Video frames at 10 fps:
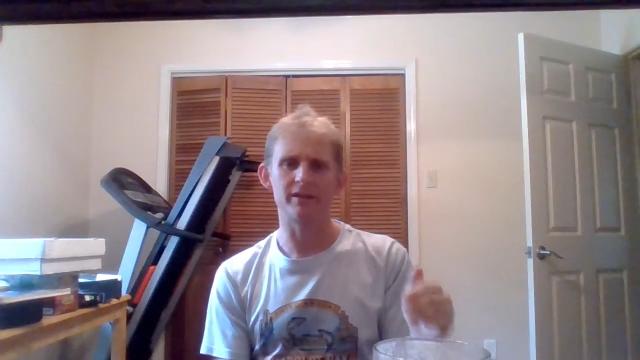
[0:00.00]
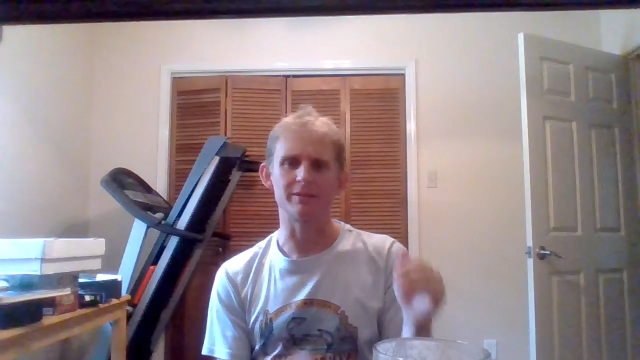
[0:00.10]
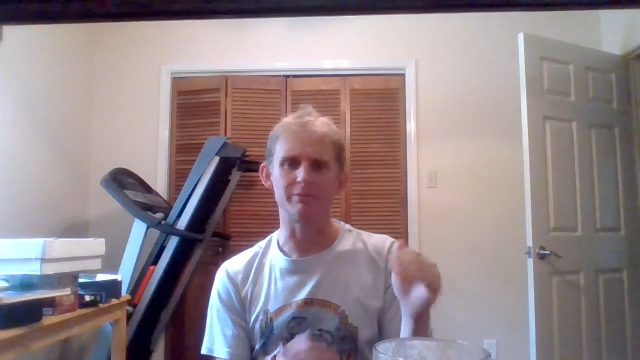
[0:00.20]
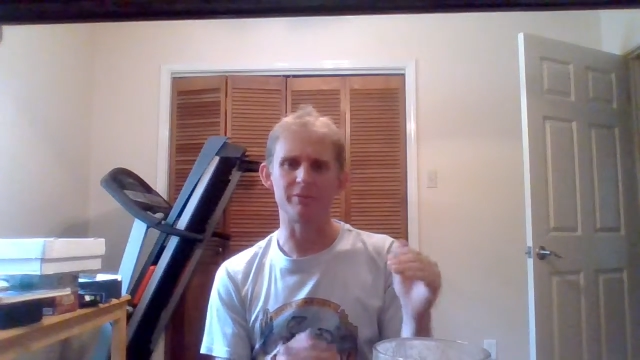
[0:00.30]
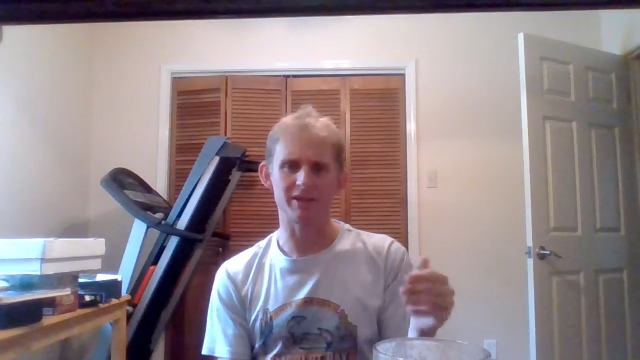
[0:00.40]
it's
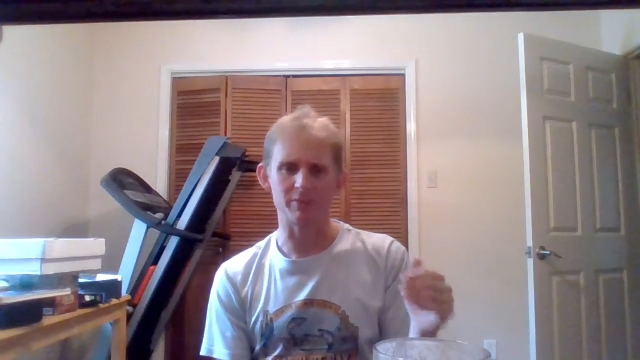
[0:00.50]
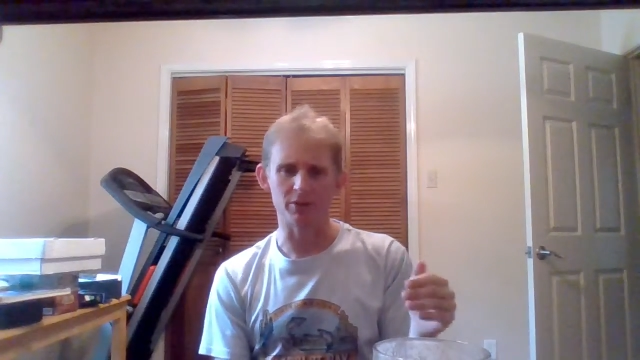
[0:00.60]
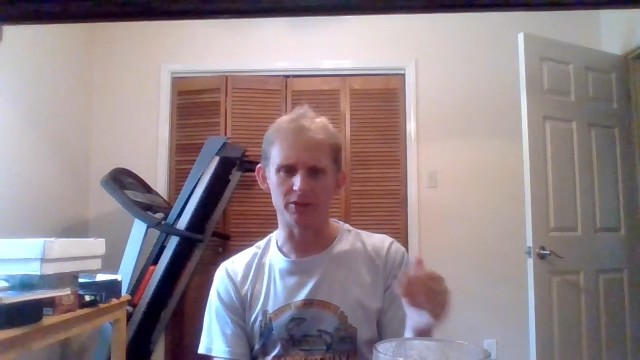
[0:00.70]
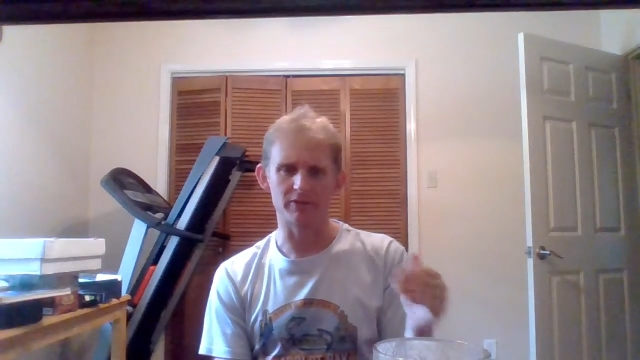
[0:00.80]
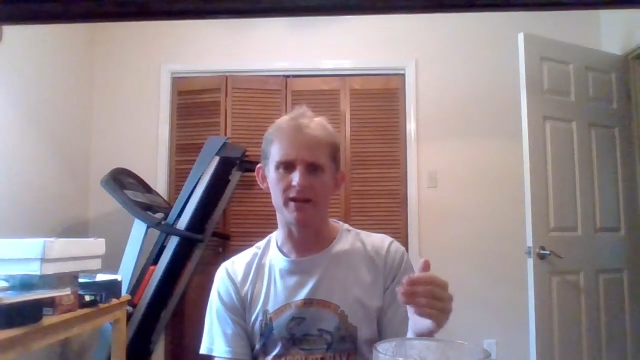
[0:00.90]
a base
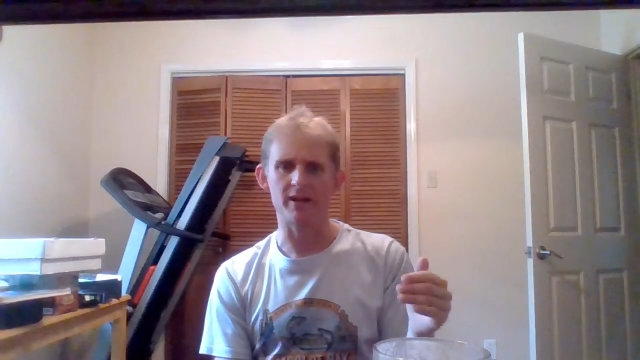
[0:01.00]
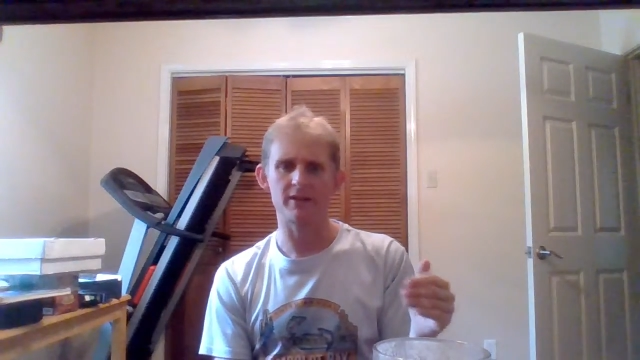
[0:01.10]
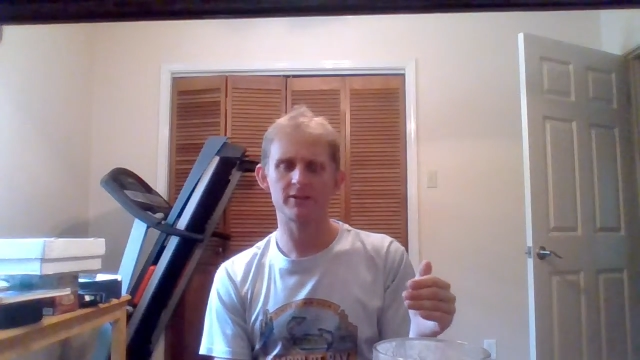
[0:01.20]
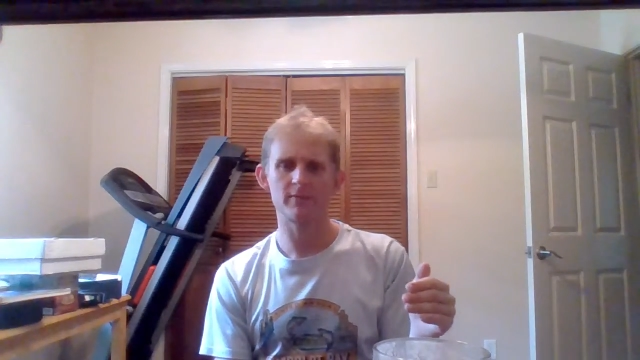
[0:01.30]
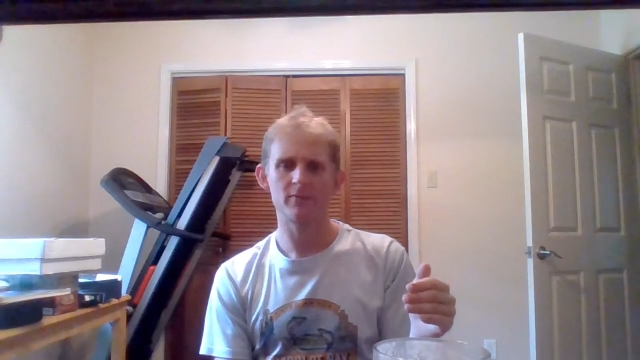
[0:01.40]
building
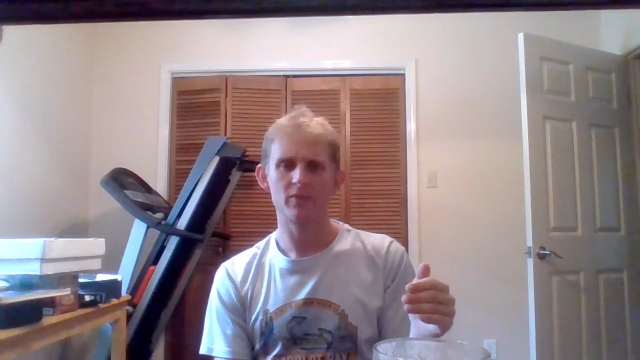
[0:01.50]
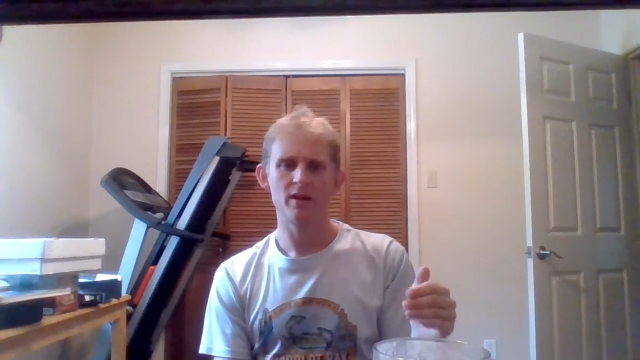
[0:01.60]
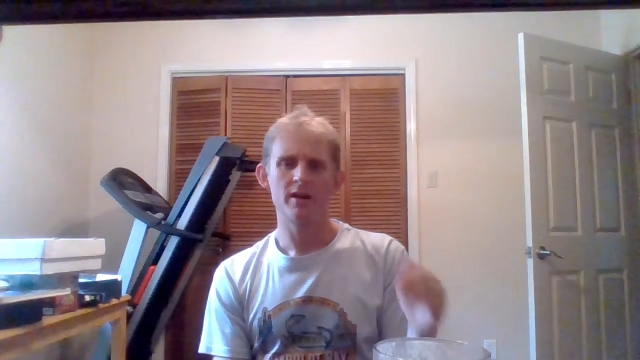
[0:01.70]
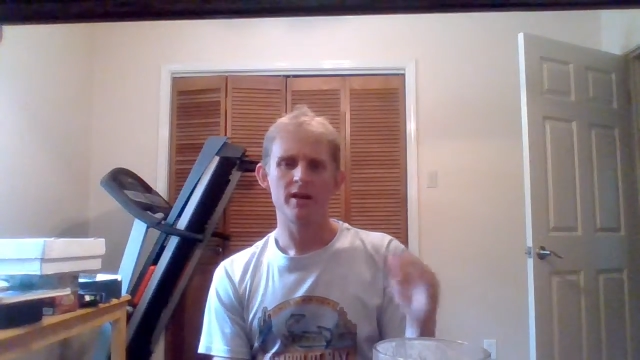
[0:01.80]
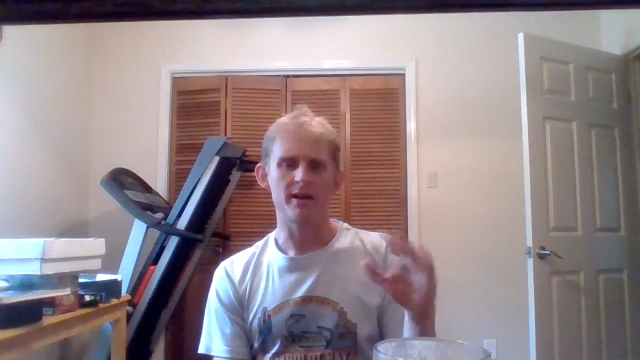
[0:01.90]
phase.
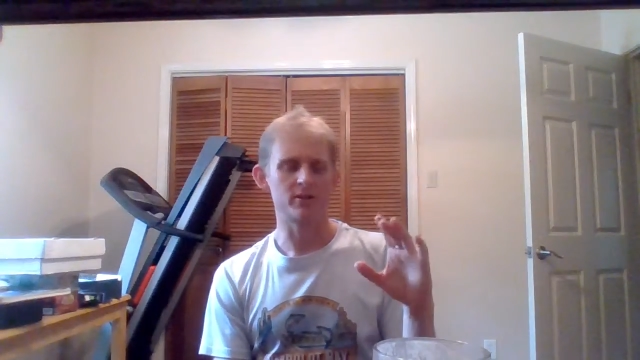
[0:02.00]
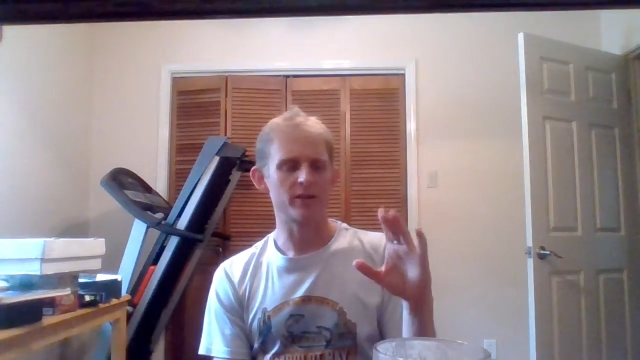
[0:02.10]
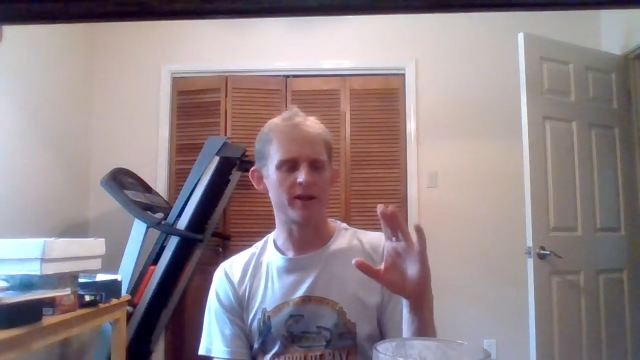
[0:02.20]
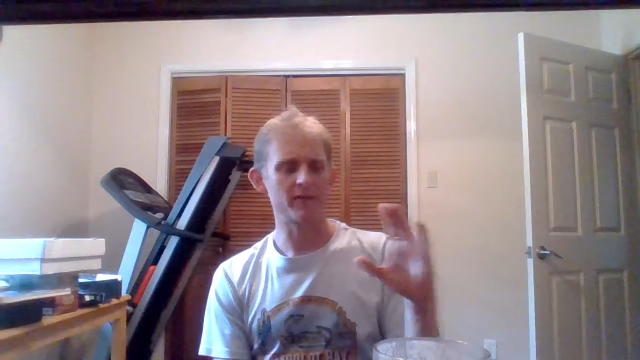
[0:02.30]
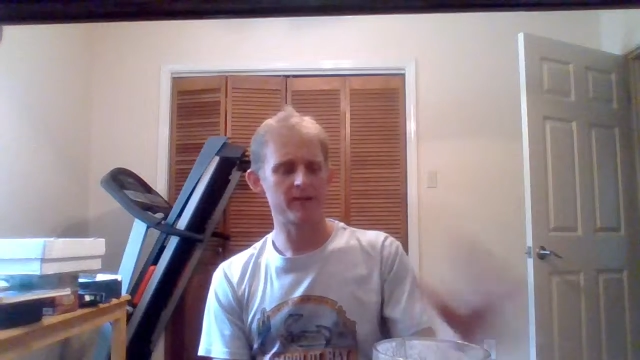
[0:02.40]
And so
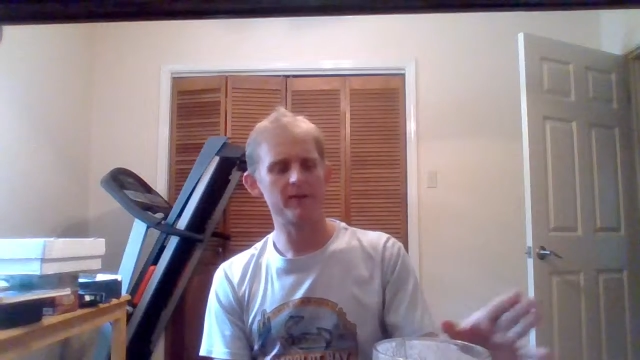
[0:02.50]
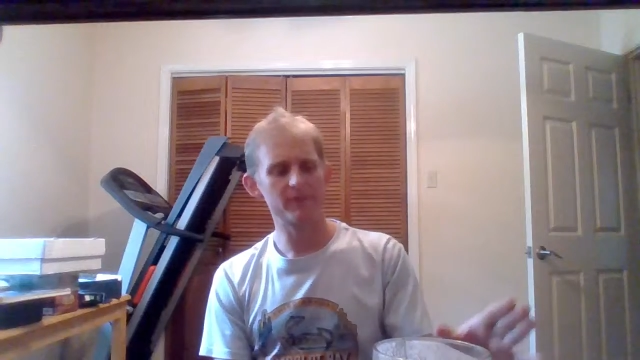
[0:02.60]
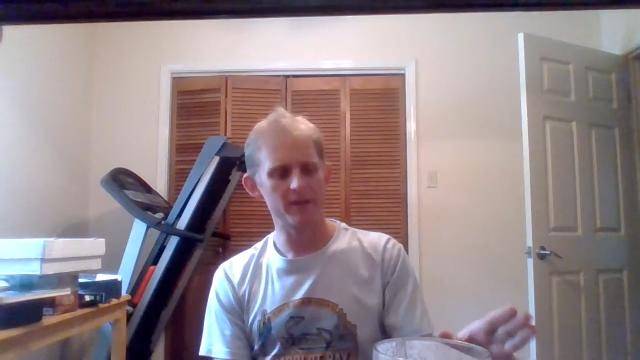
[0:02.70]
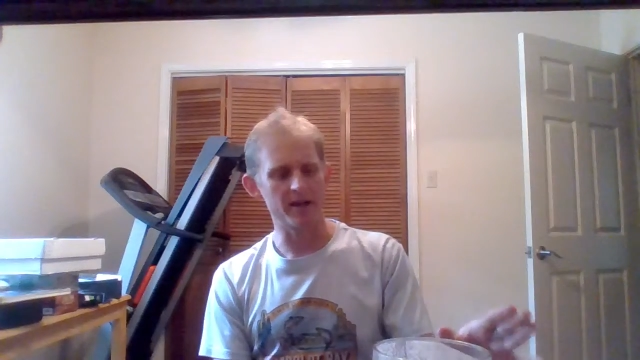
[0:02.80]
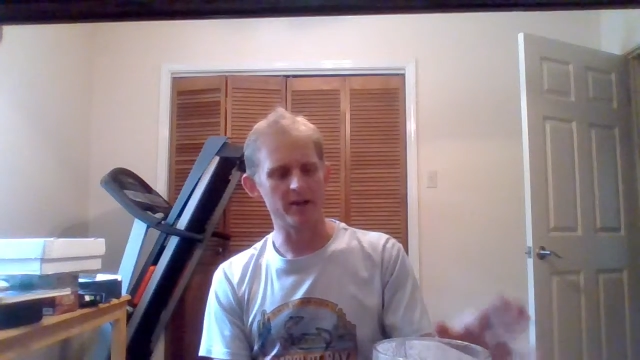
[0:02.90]
that
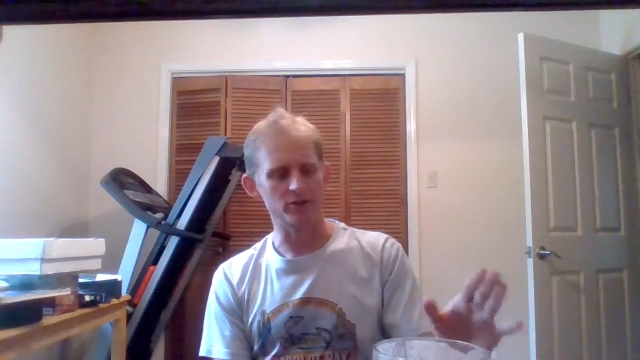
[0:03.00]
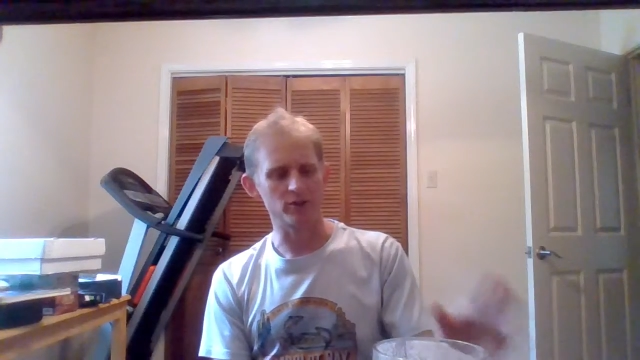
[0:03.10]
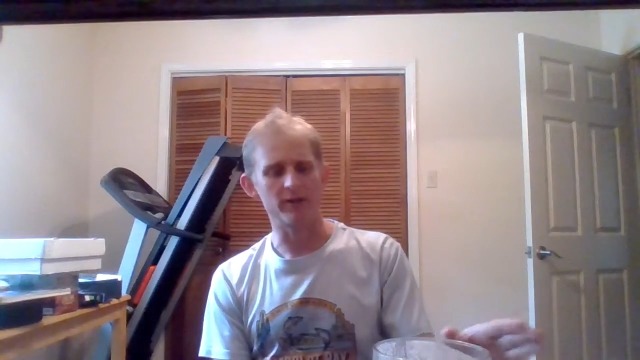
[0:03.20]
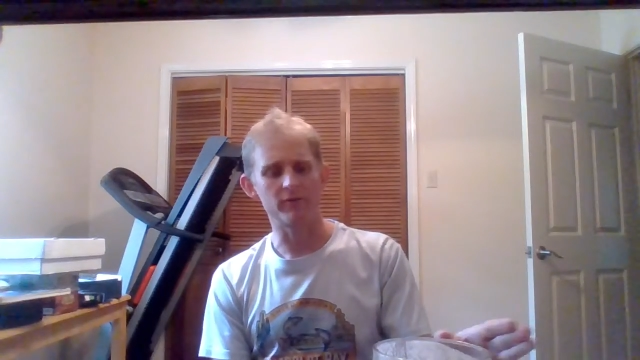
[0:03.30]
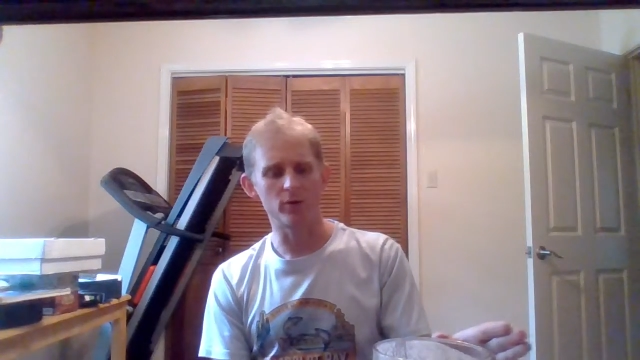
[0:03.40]
5K on
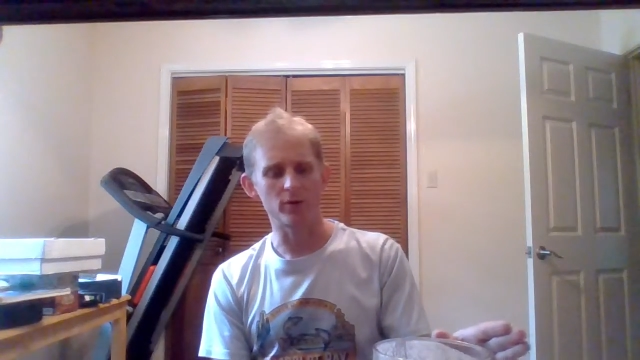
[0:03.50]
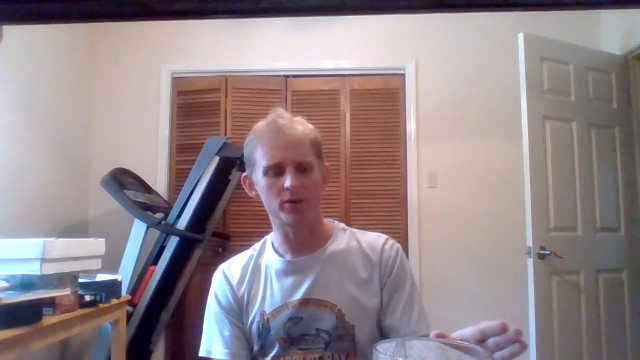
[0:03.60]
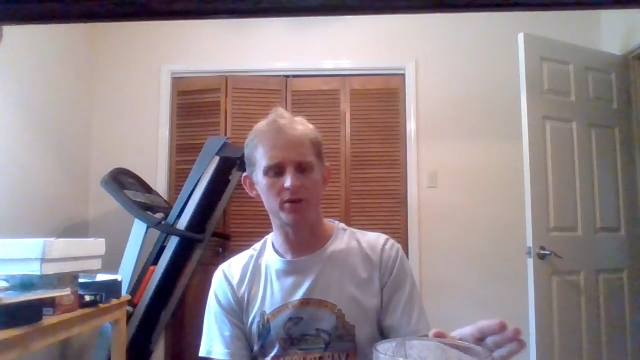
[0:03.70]
July 4th